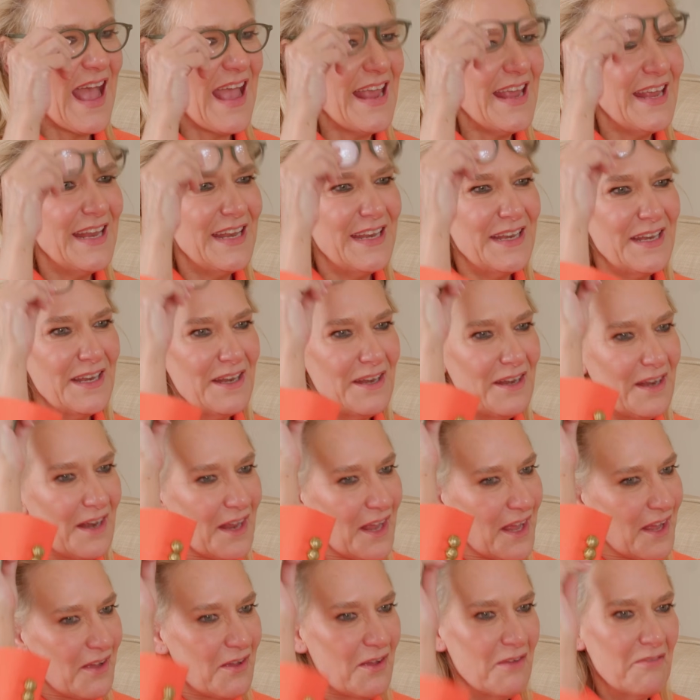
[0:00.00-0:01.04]
in
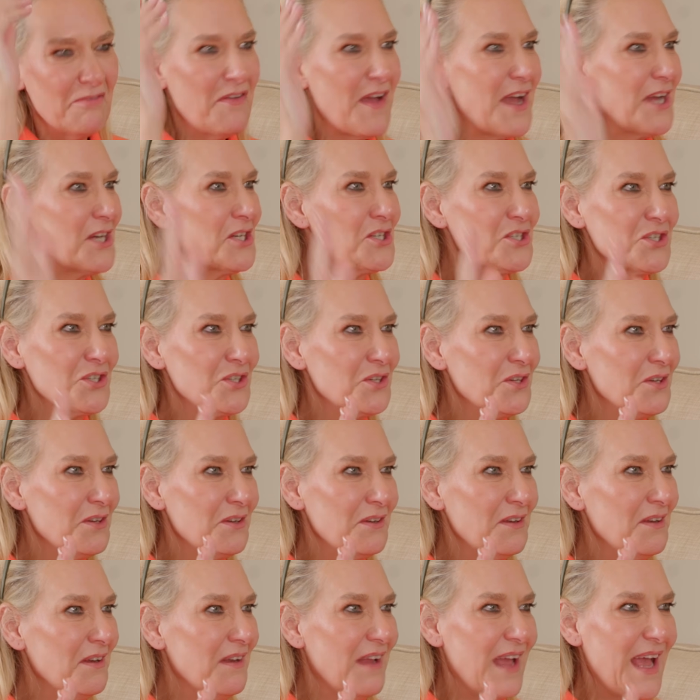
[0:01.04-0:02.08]

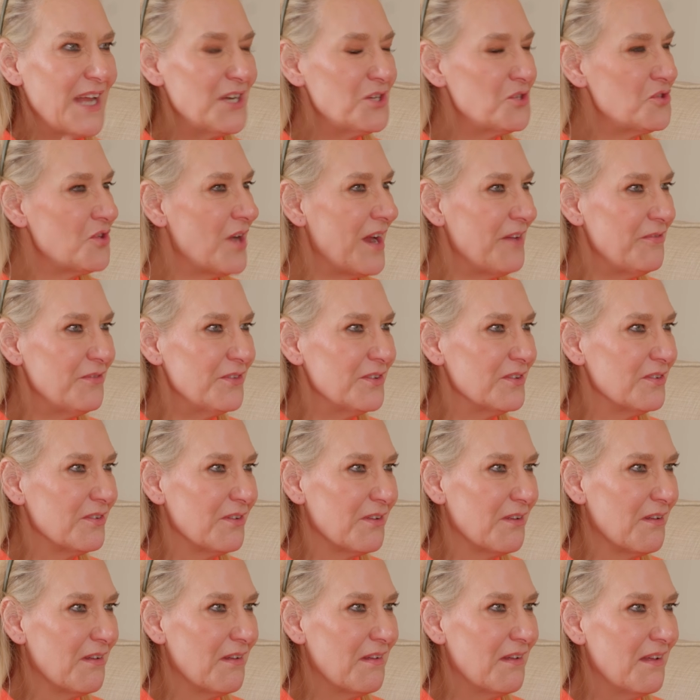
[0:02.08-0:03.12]
fashion and travel.